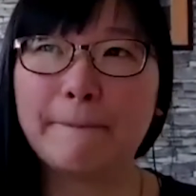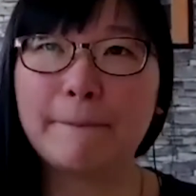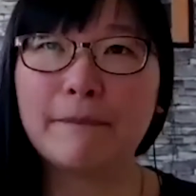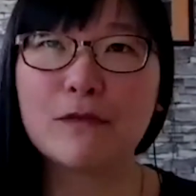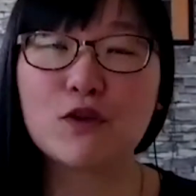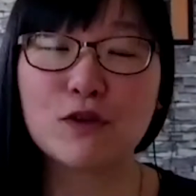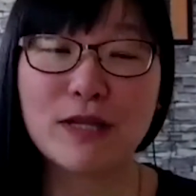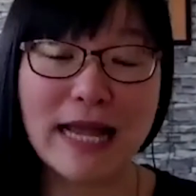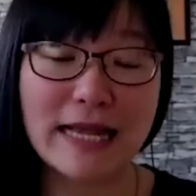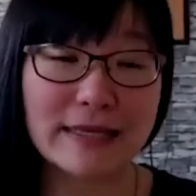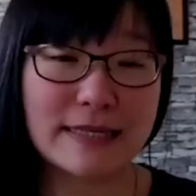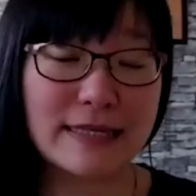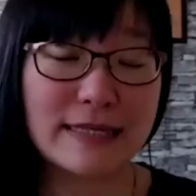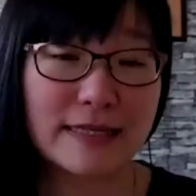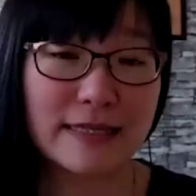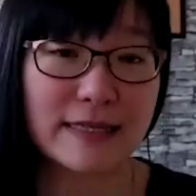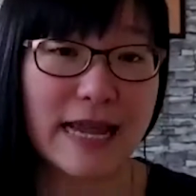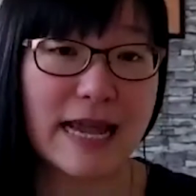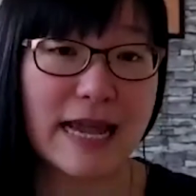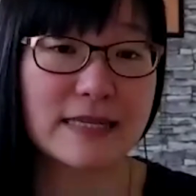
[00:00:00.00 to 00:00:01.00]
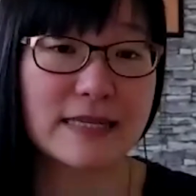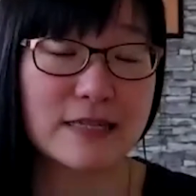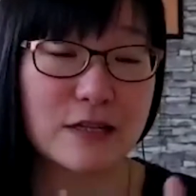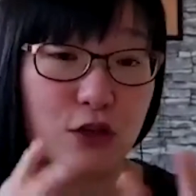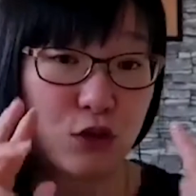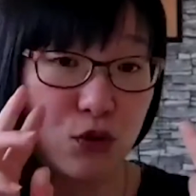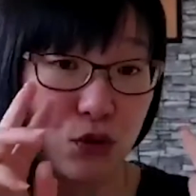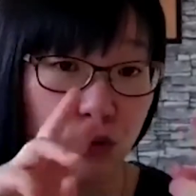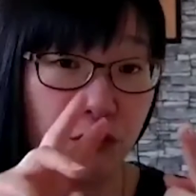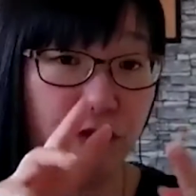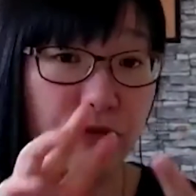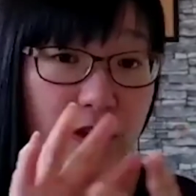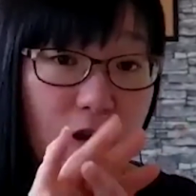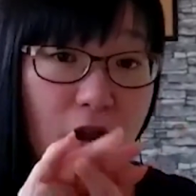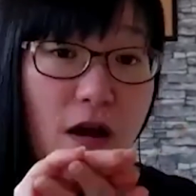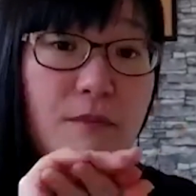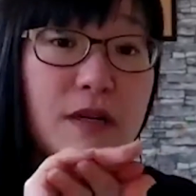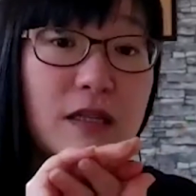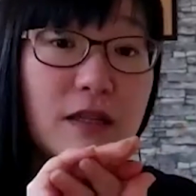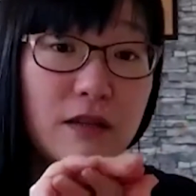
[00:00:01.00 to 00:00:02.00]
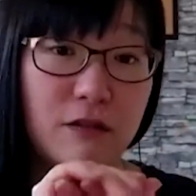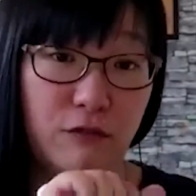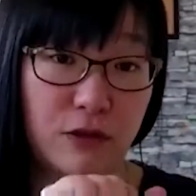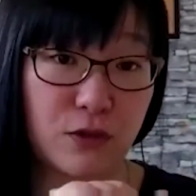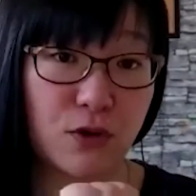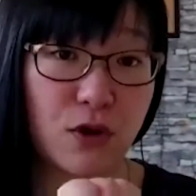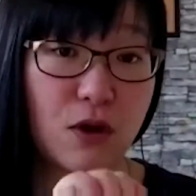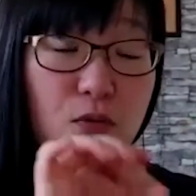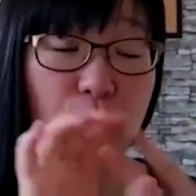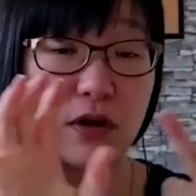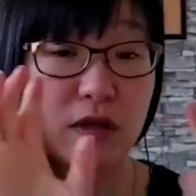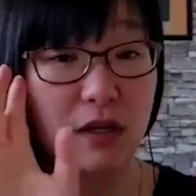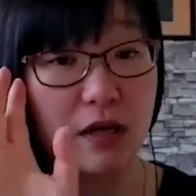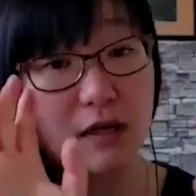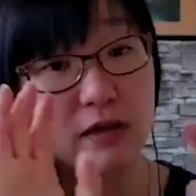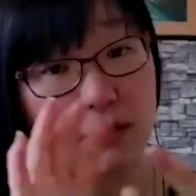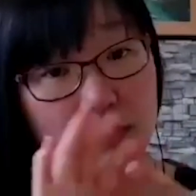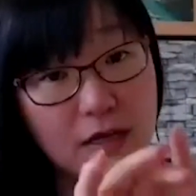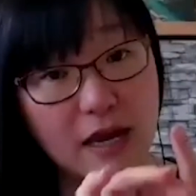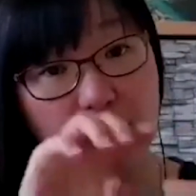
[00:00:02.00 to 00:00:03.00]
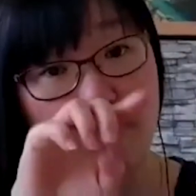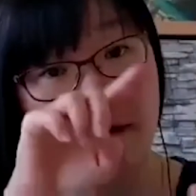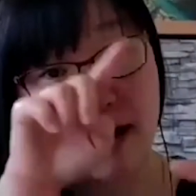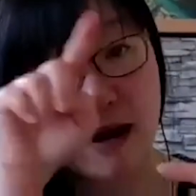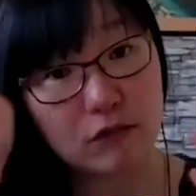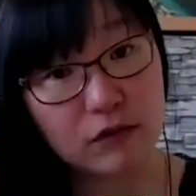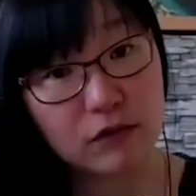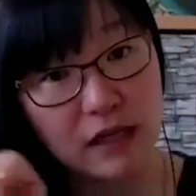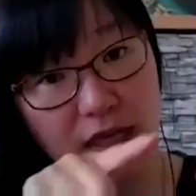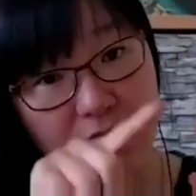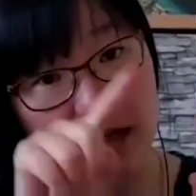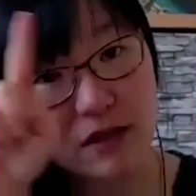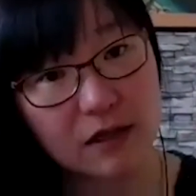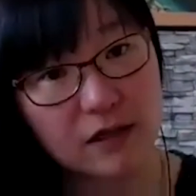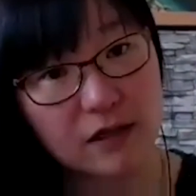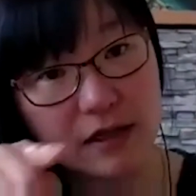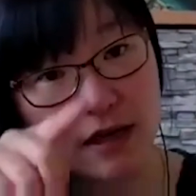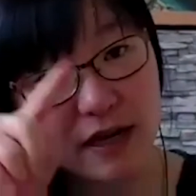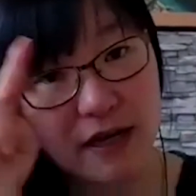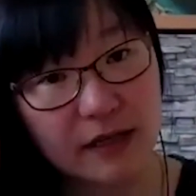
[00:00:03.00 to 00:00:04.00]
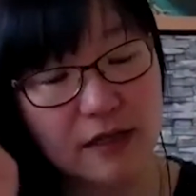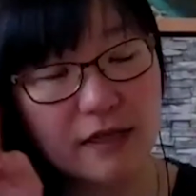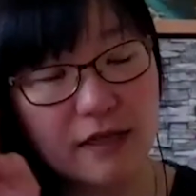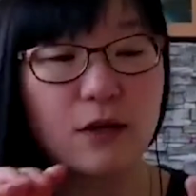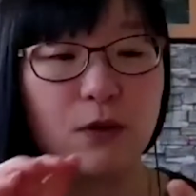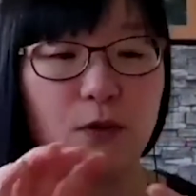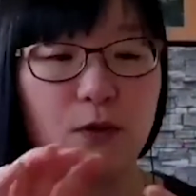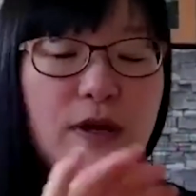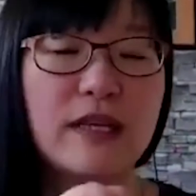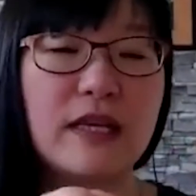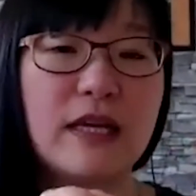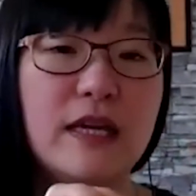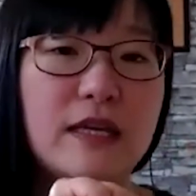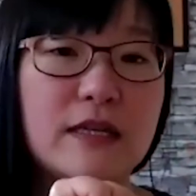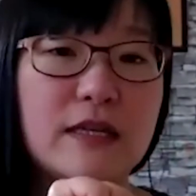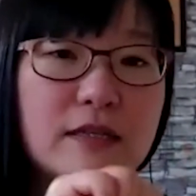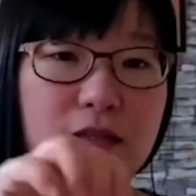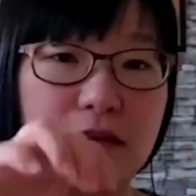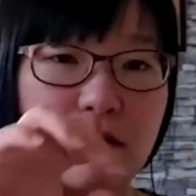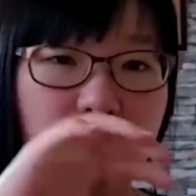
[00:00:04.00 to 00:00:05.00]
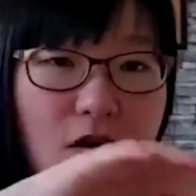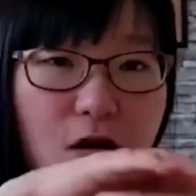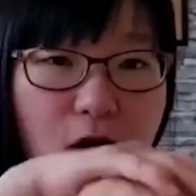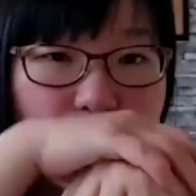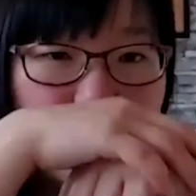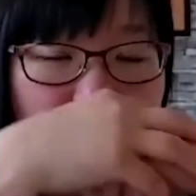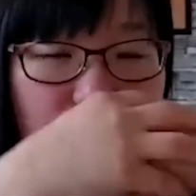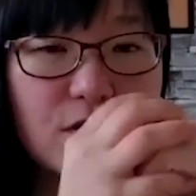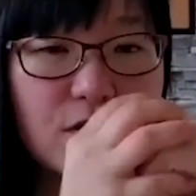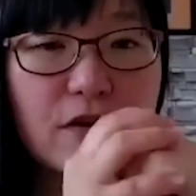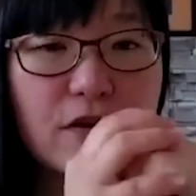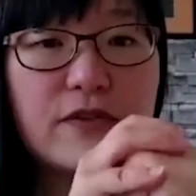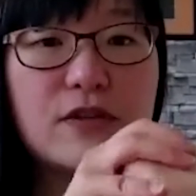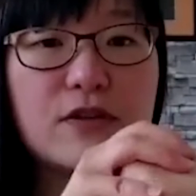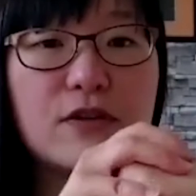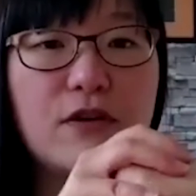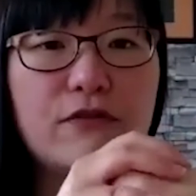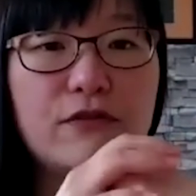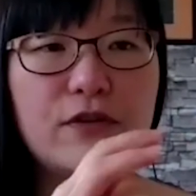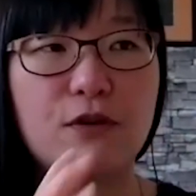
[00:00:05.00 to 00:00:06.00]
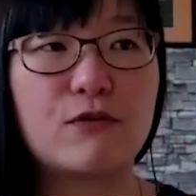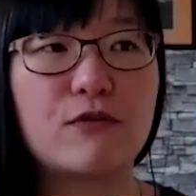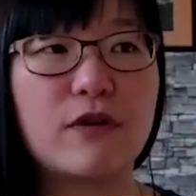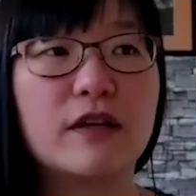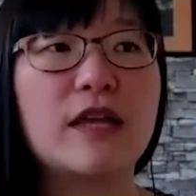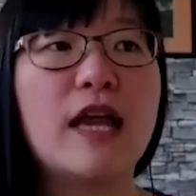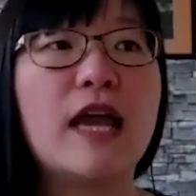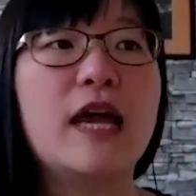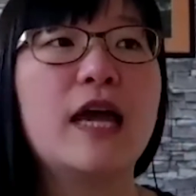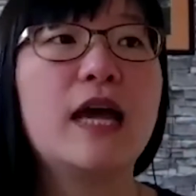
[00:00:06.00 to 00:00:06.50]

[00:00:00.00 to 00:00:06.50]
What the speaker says: that's the two phenomena we saw. One is around the lesion site, one is on the surface of neuron.